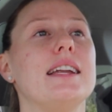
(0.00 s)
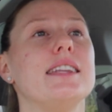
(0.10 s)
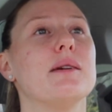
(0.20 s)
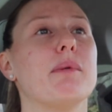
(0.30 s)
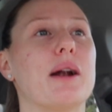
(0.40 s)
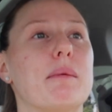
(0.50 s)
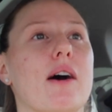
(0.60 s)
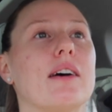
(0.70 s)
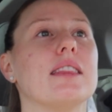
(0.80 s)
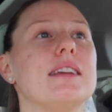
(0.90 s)
need to get better
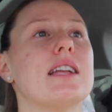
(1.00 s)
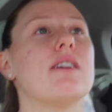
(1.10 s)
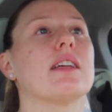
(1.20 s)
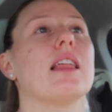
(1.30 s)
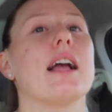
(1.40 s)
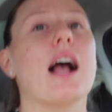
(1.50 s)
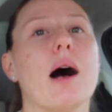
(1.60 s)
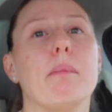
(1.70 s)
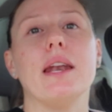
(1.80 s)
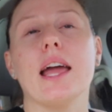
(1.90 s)
about at least having like
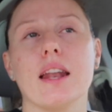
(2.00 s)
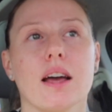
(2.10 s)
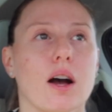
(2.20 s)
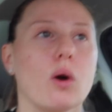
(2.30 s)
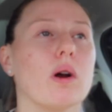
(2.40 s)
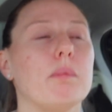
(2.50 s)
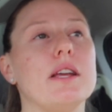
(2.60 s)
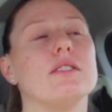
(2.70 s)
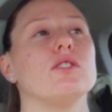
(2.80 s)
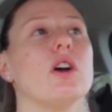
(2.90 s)
a banana or a
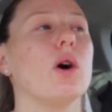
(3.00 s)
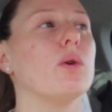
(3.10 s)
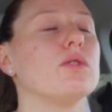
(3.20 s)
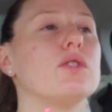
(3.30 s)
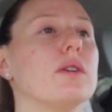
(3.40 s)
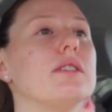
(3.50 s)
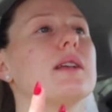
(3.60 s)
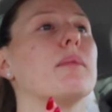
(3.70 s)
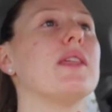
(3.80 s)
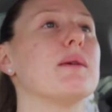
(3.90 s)
piece of toast or
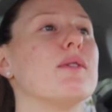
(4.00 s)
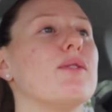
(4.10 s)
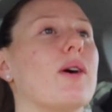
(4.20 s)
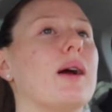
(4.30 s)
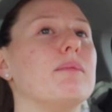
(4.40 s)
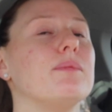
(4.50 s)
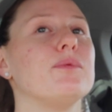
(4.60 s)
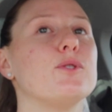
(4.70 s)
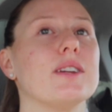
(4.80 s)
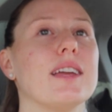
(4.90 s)
something before
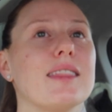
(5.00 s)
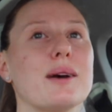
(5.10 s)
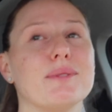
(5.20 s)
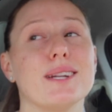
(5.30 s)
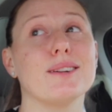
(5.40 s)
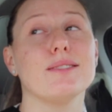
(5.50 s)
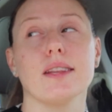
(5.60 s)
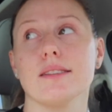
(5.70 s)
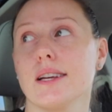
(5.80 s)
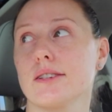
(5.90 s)
I'm drinking that, but I don't
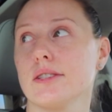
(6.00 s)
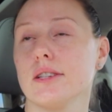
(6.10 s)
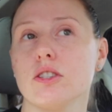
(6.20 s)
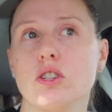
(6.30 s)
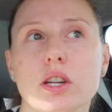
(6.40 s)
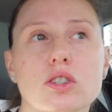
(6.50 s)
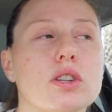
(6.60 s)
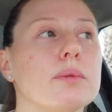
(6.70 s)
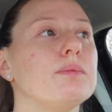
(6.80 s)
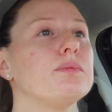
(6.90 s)
think that's actually gonna
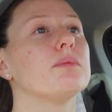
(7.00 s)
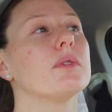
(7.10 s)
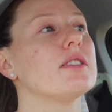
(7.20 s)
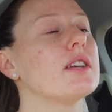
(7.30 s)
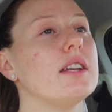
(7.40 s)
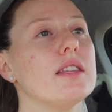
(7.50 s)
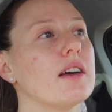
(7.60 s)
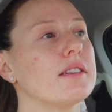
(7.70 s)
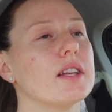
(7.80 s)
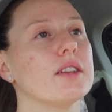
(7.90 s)
change because I need
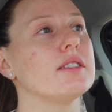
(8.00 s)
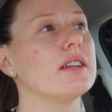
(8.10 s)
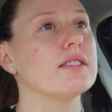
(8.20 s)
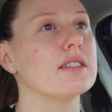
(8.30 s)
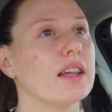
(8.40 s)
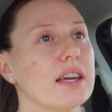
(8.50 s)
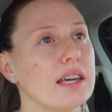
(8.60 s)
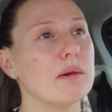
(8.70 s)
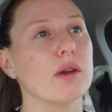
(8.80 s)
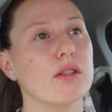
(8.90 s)
that Celsius to like
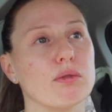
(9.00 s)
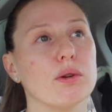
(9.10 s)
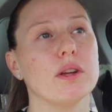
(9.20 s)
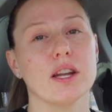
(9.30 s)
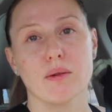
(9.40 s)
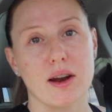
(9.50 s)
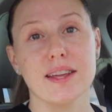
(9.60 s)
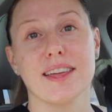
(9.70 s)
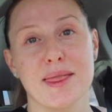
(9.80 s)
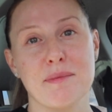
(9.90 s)
get me through getting
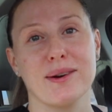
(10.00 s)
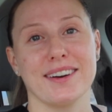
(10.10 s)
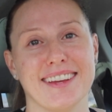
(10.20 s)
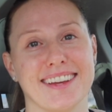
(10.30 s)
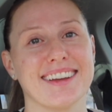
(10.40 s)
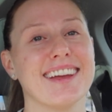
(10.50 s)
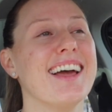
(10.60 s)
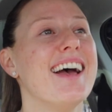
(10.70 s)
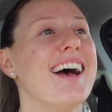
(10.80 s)
ready in the morning.